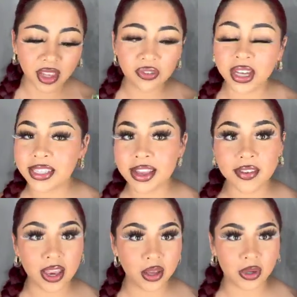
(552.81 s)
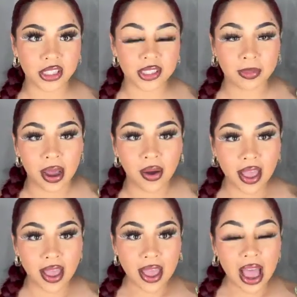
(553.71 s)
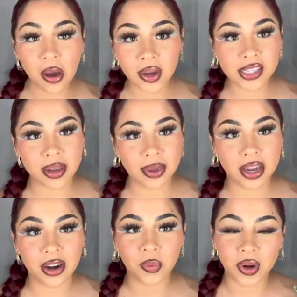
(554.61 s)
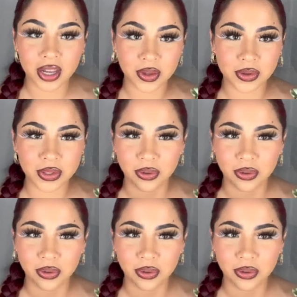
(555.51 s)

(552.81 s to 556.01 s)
If you guys have any questions about how I dye my hair, what I use,